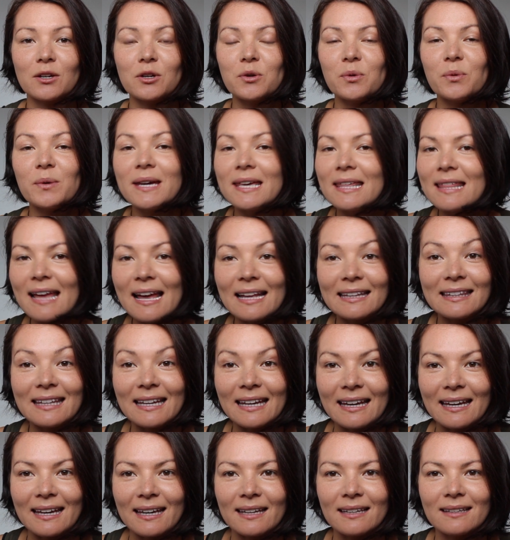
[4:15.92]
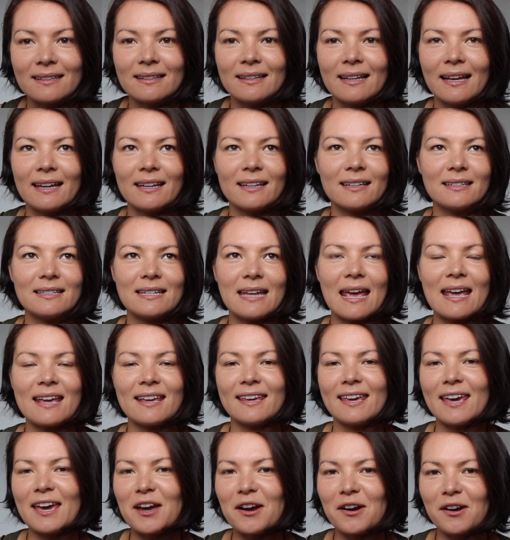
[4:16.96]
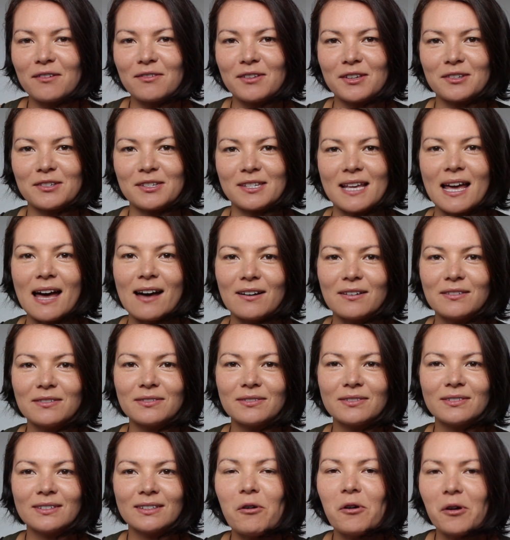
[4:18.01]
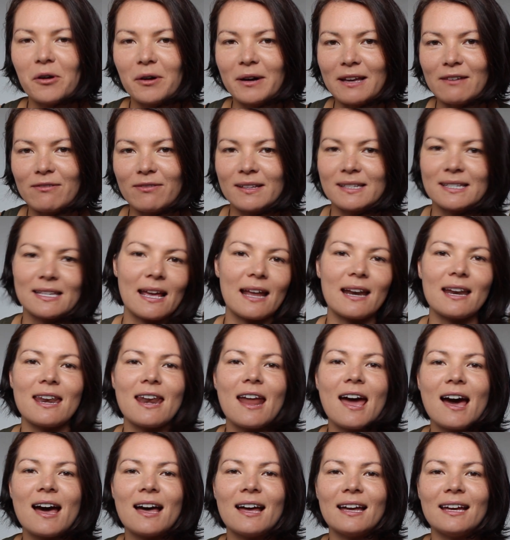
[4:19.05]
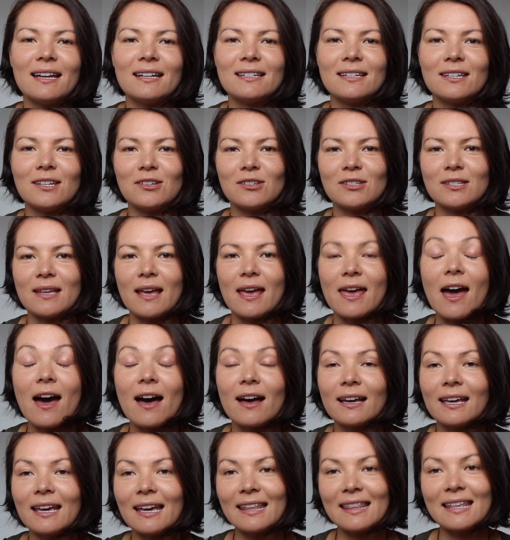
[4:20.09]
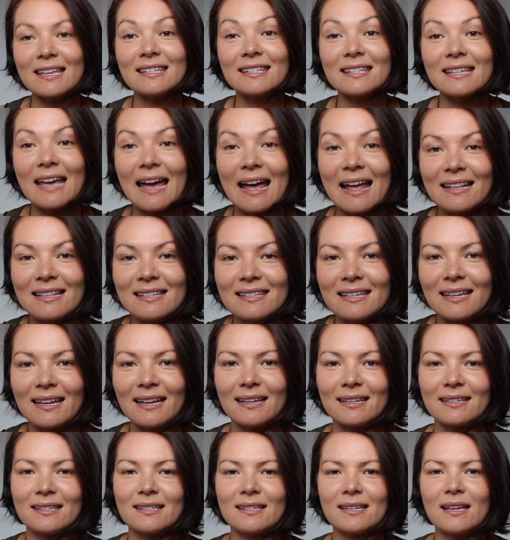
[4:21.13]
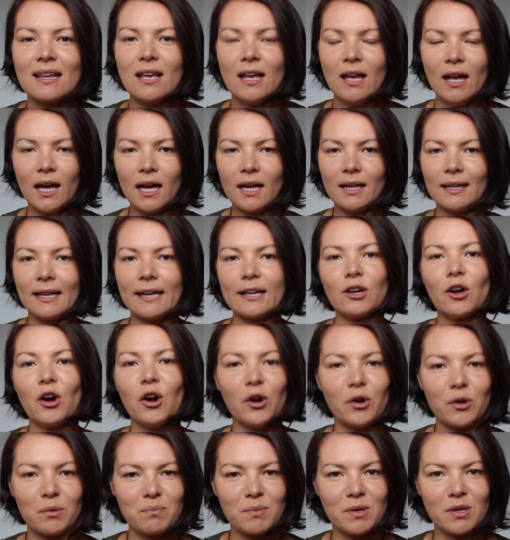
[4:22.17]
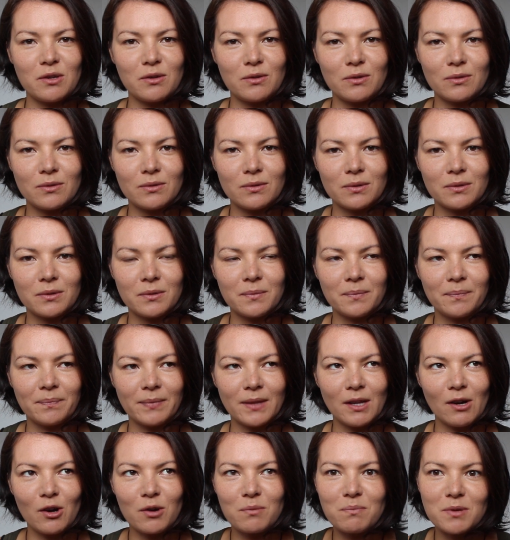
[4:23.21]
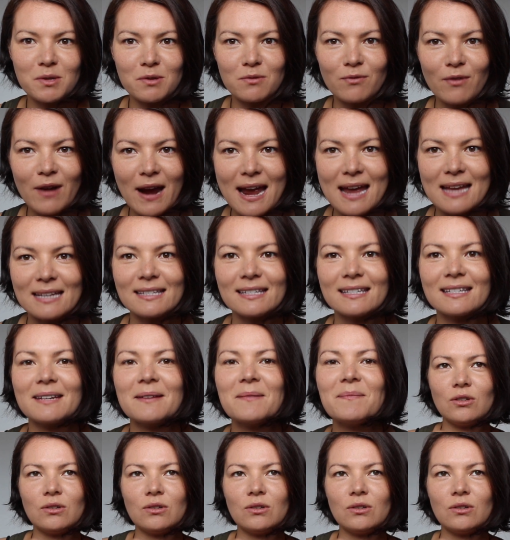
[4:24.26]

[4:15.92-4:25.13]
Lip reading: Cuídate, like take care of yourself. Or if it's at night, you say, que descanses, like hope you rest.